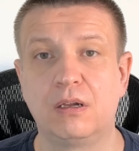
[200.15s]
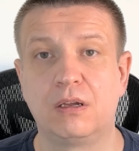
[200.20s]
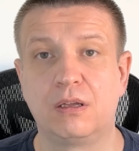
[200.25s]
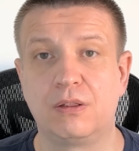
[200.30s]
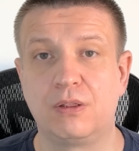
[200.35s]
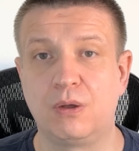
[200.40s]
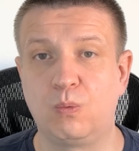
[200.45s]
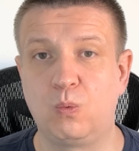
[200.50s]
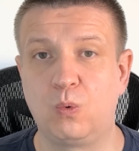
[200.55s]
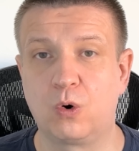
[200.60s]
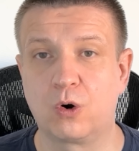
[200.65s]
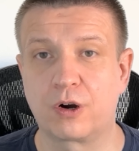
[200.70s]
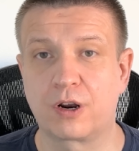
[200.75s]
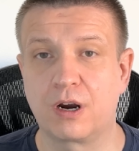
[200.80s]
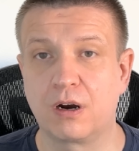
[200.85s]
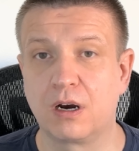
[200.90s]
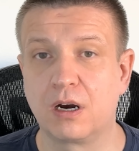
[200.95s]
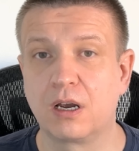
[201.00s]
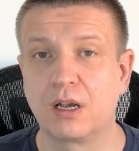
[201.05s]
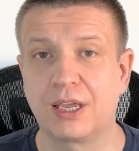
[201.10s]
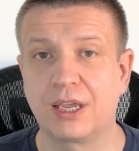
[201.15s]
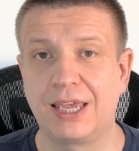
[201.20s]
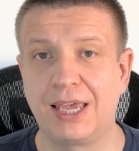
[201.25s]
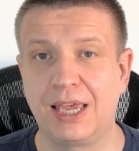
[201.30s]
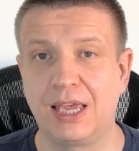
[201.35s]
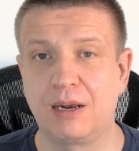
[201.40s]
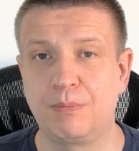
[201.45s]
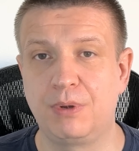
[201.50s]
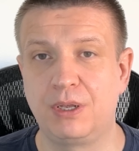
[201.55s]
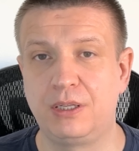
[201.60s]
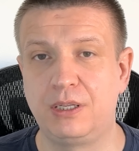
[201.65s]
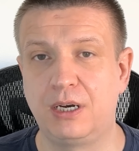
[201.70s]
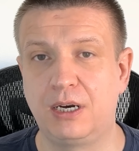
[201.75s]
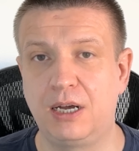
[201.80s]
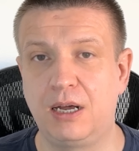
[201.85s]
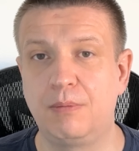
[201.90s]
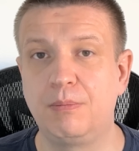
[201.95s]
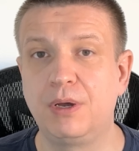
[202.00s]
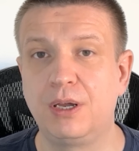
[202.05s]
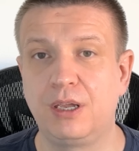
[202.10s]
The worker can be
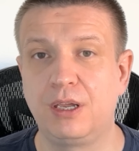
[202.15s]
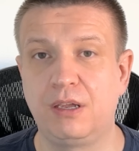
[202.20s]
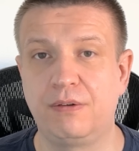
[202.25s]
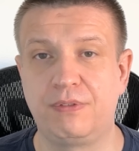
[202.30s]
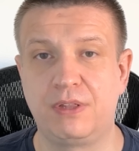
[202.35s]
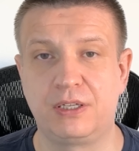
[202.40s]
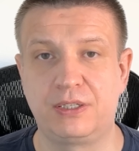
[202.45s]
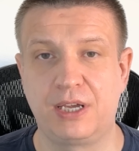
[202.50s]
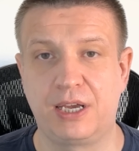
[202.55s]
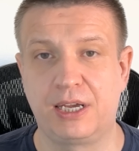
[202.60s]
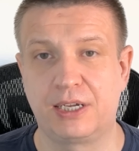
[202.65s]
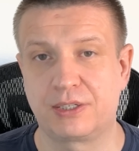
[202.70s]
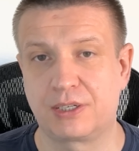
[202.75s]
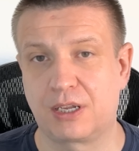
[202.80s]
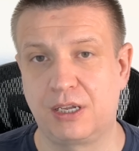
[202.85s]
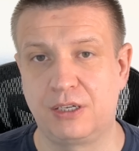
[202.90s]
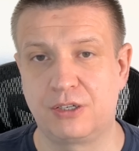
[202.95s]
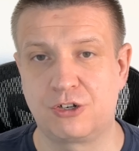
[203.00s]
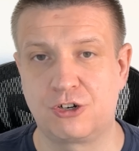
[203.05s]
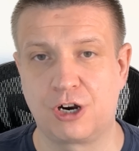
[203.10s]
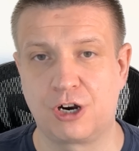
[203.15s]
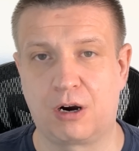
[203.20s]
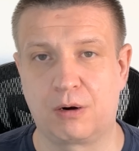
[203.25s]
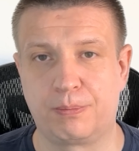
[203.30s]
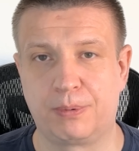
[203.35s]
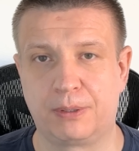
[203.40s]
dumb if the task is sharp.